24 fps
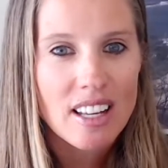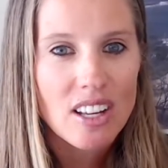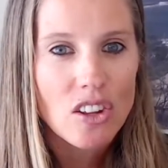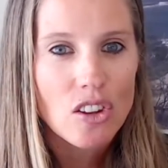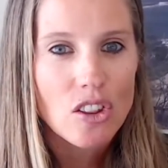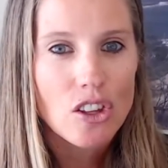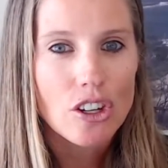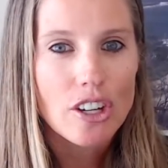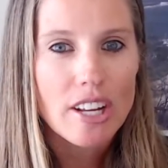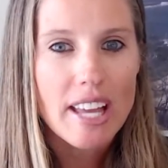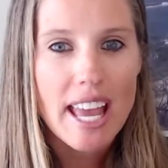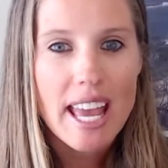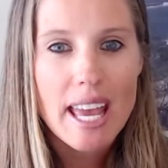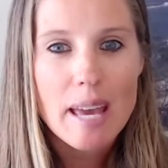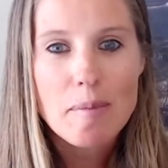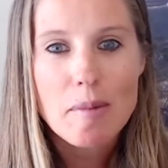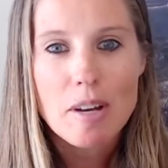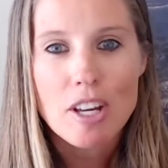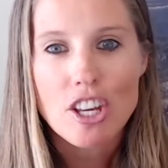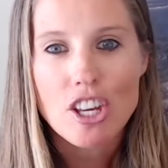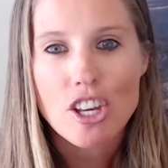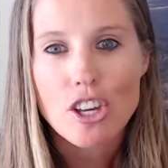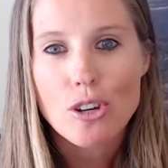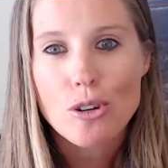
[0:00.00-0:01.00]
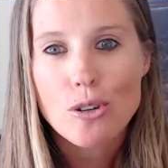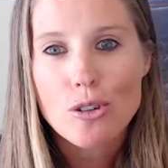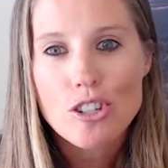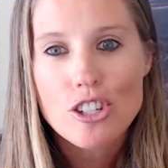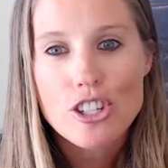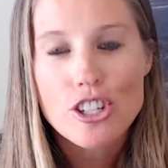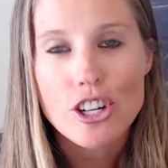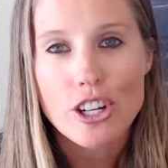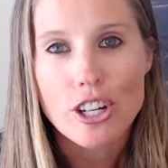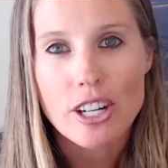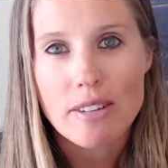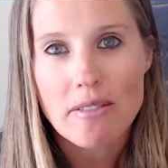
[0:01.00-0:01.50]
there came a huge
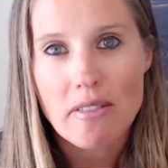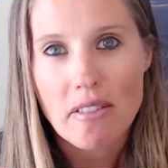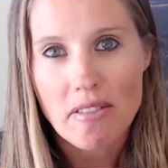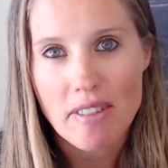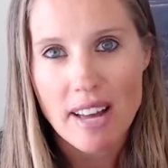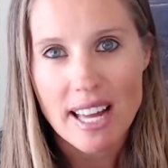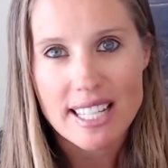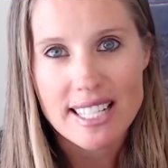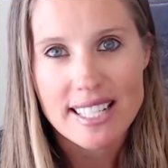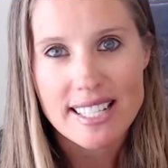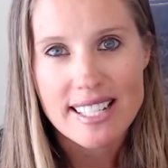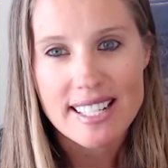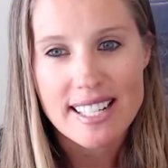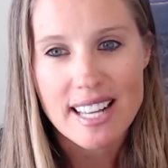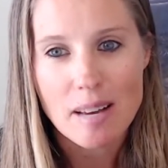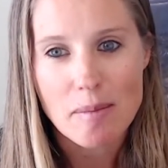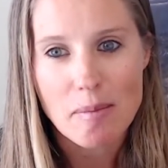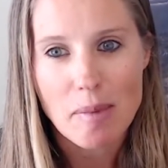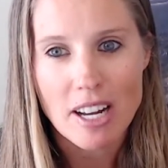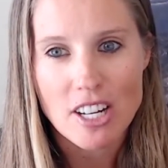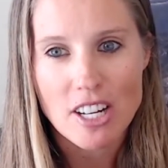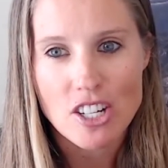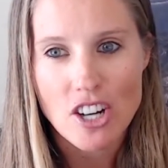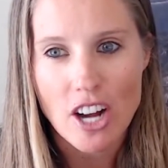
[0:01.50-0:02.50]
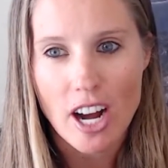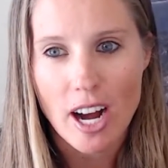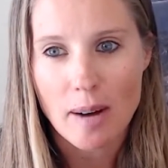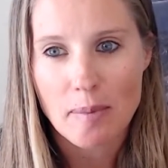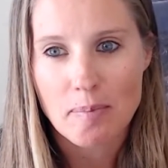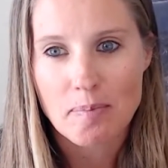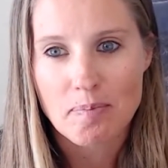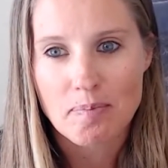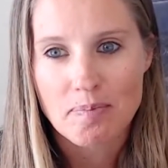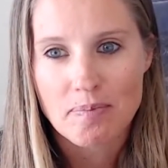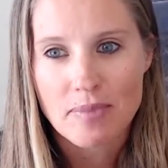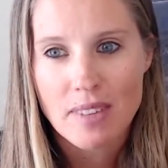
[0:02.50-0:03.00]
turn of events at my job.
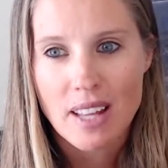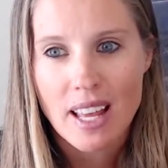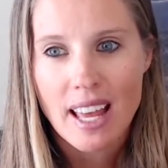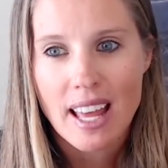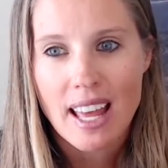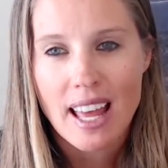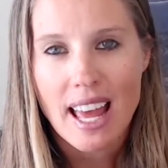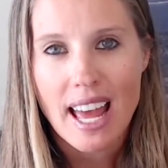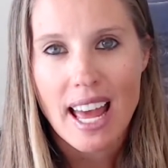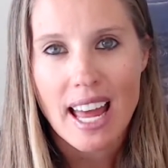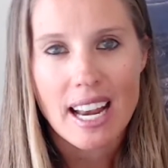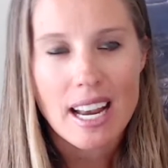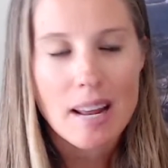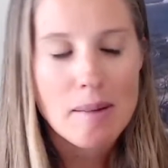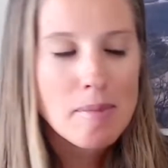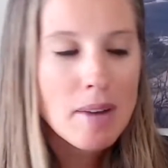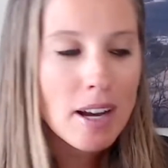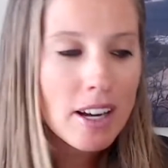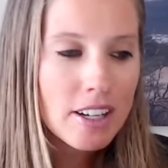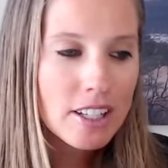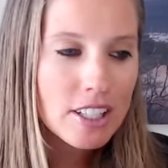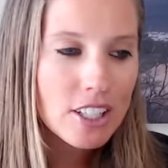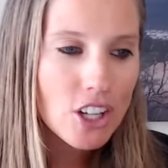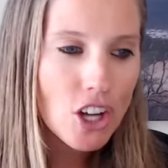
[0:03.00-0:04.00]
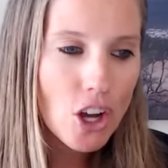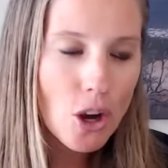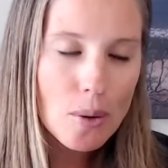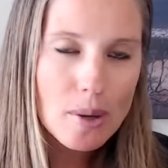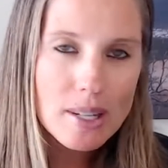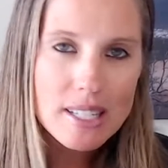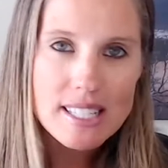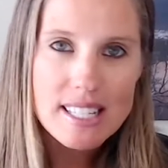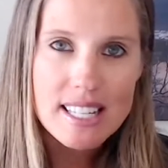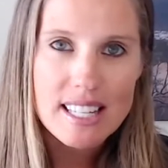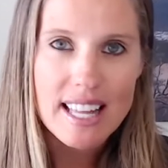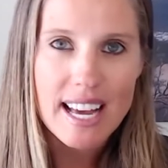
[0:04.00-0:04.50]
And I'm not going to go
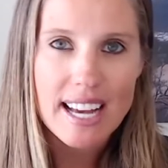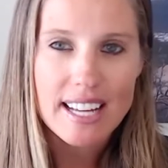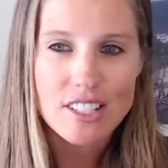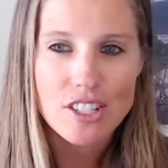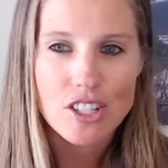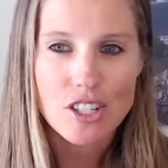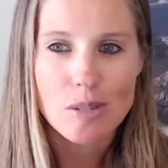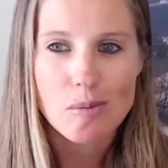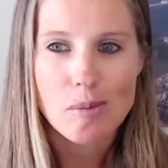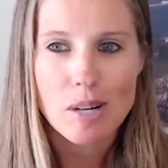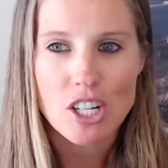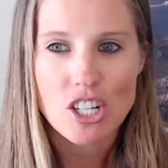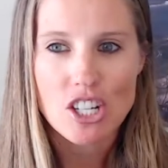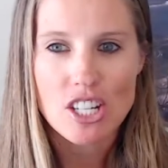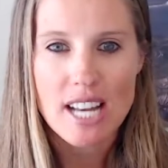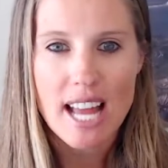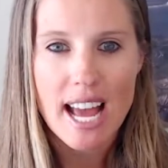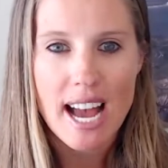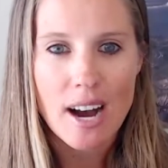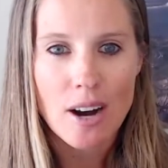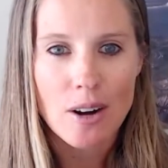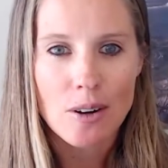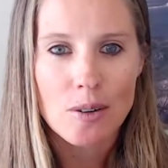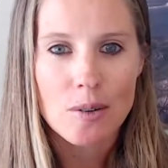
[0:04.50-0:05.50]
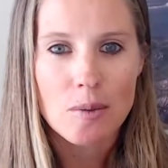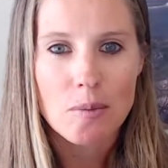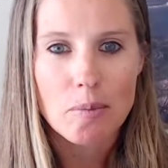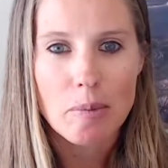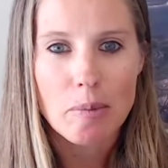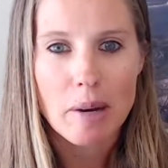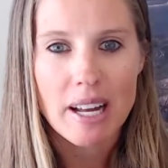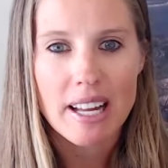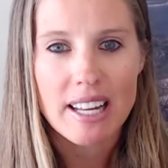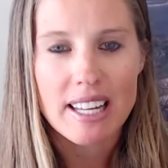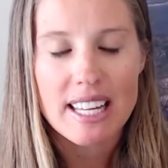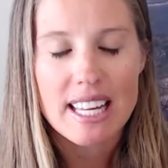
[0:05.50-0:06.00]
into that too much now,
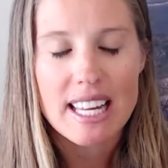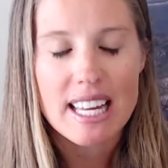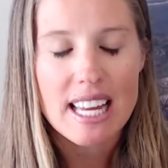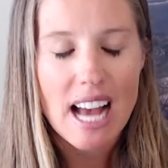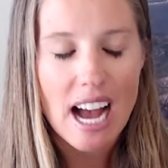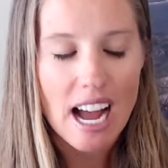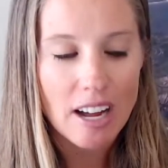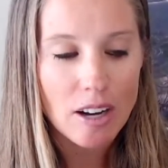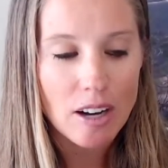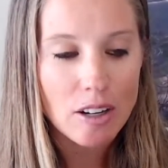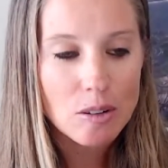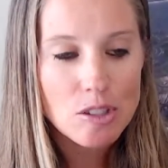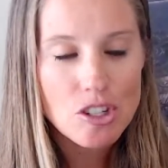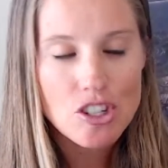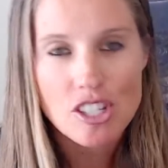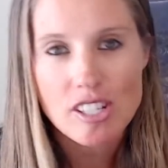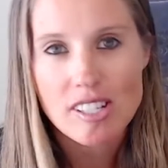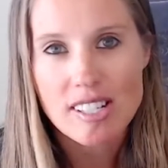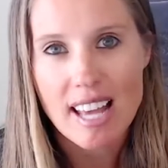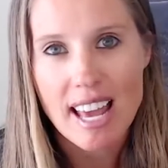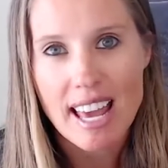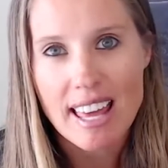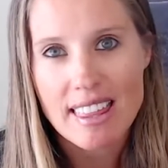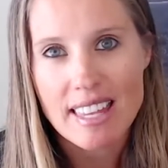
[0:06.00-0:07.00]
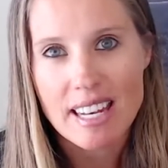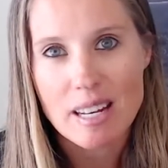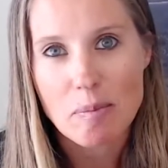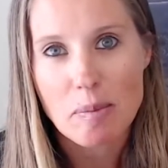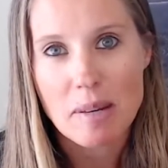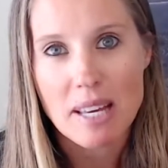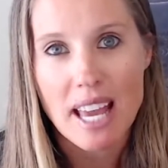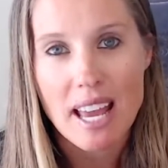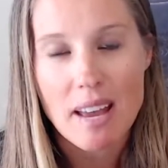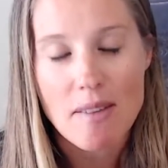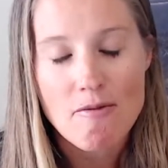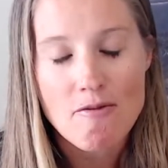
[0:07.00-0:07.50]
but I will just say that it
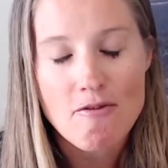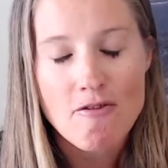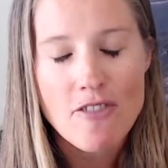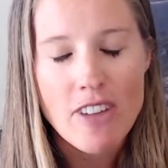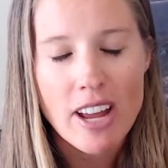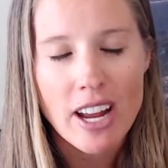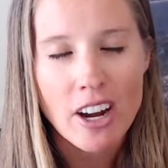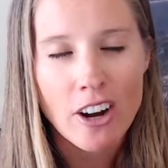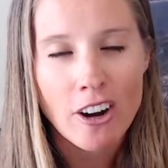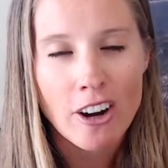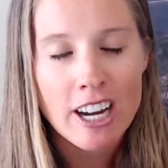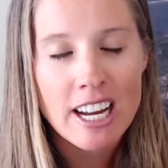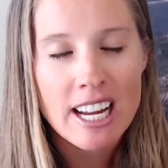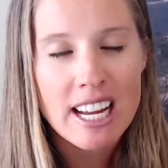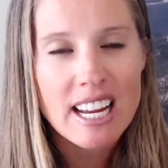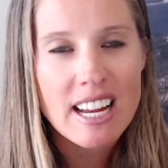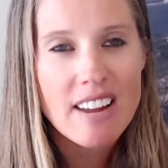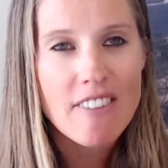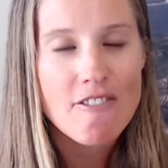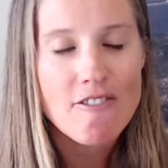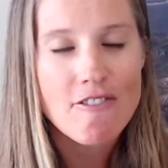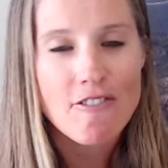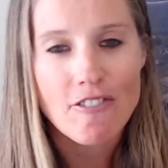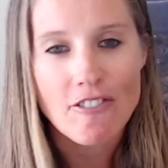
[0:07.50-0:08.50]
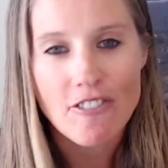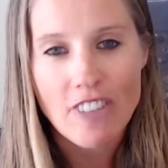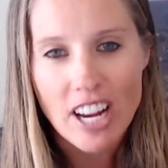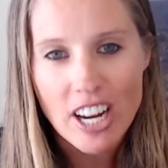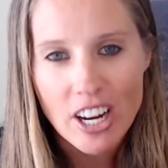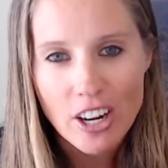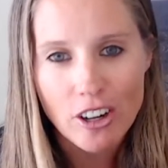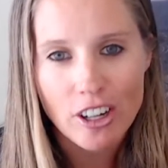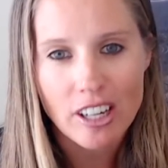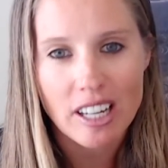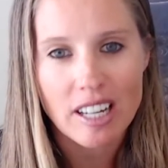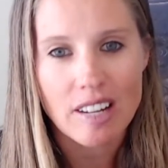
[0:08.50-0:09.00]
became very,
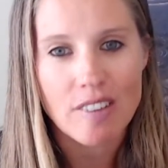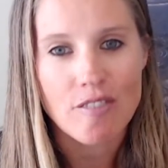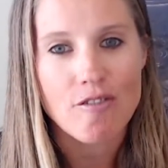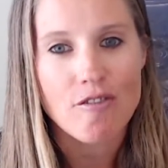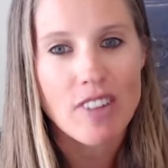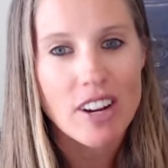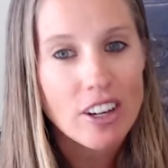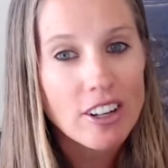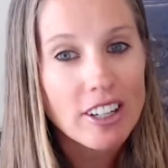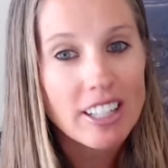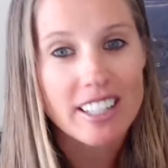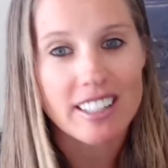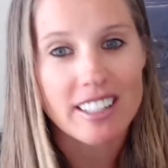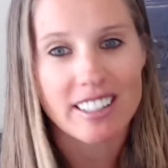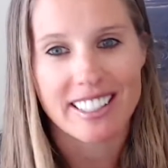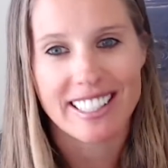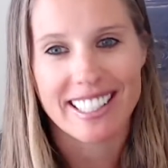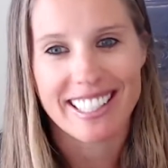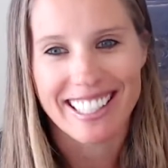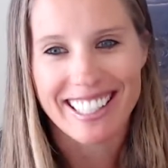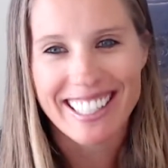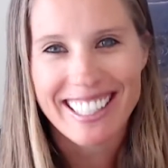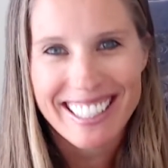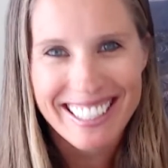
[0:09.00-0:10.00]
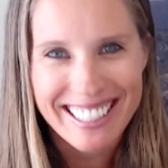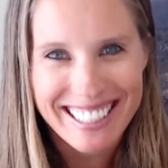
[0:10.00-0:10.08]
very, very clear,